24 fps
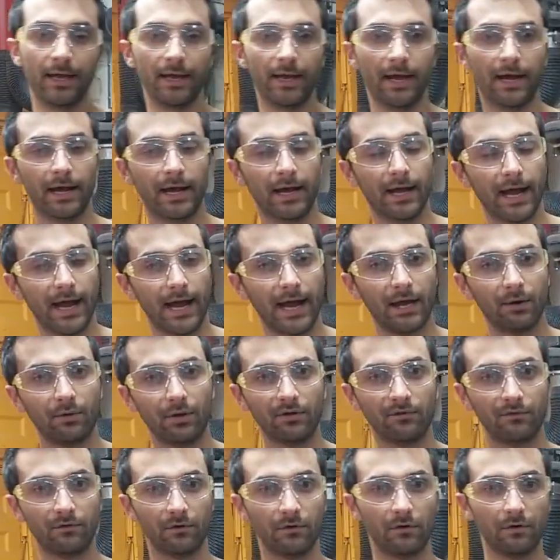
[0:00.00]
Uh,
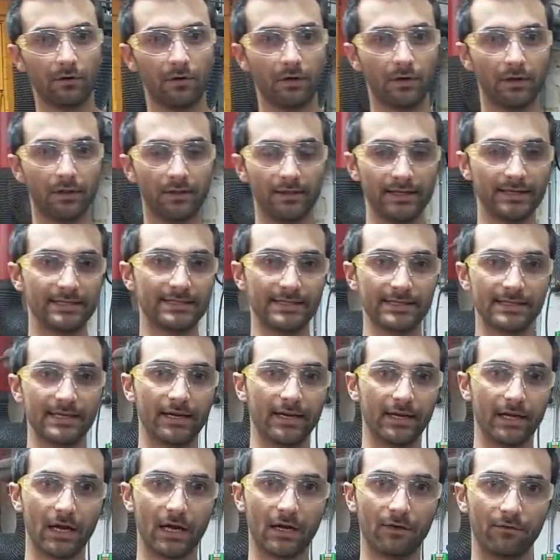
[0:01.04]
however, this is
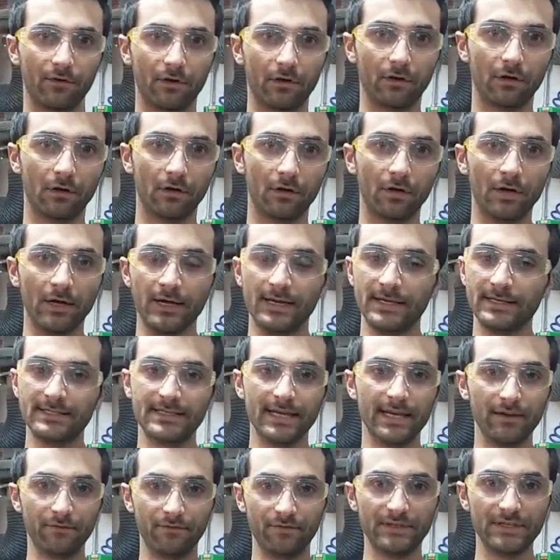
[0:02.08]
gonna cover
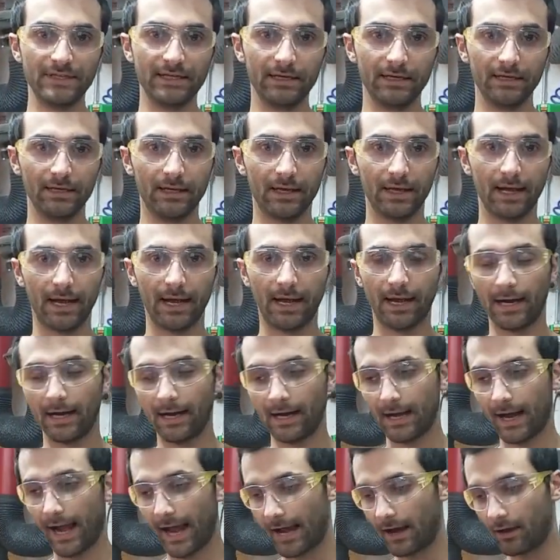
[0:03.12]
safety,
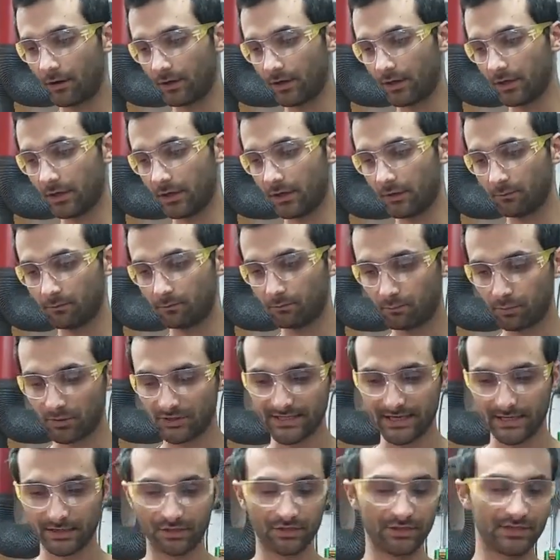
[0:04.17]
uh, how to
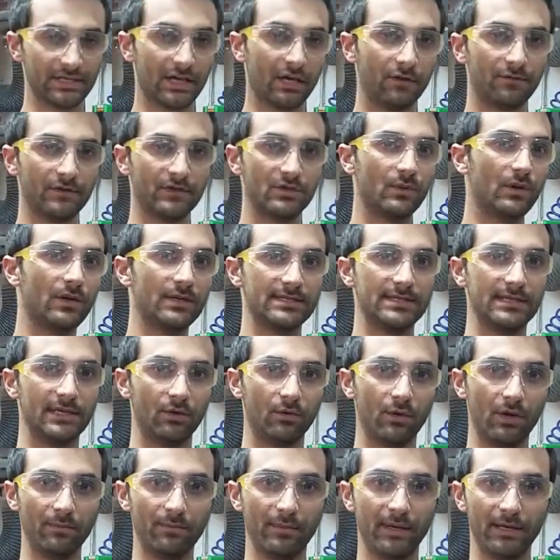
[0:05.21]
protect yourself as well as the
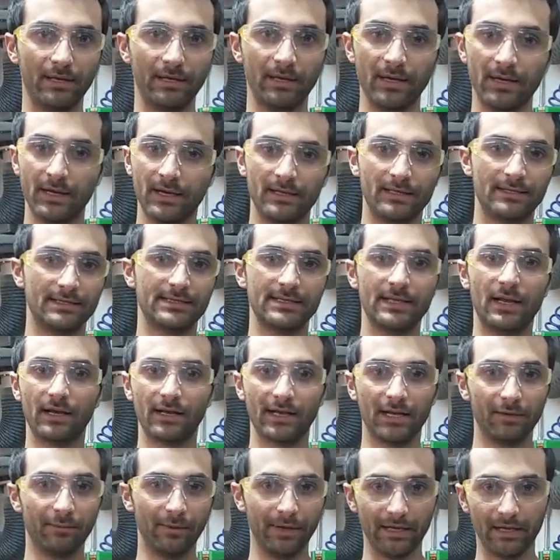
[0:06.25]
equipment. This is not
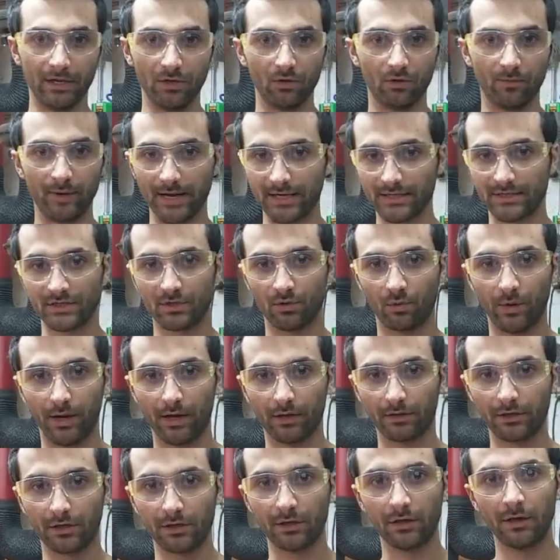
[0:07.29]
gonna make you a master
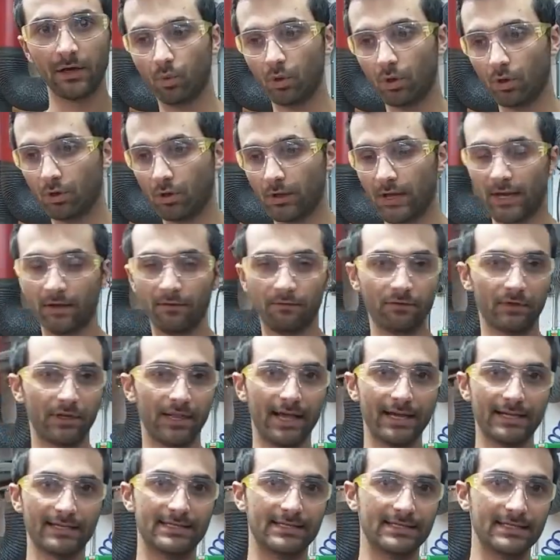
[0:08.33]
welder. We'll have
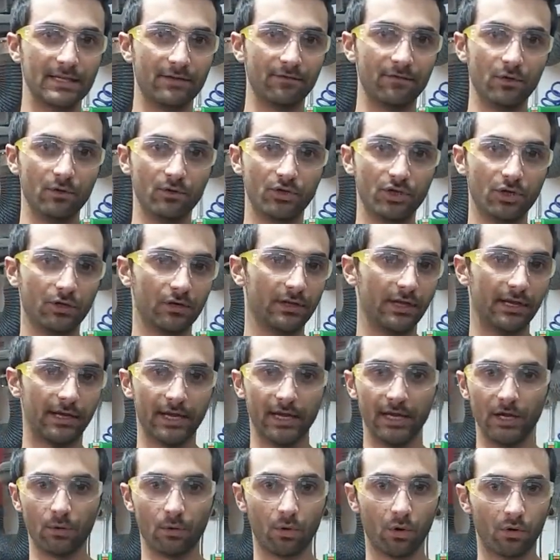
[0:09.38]
classes in the future that
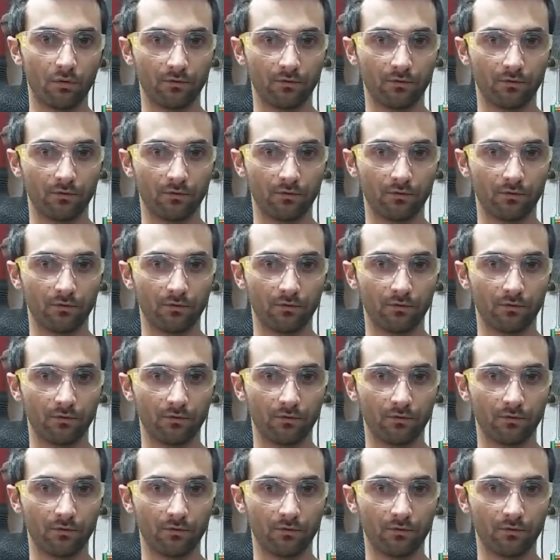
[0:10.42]
can go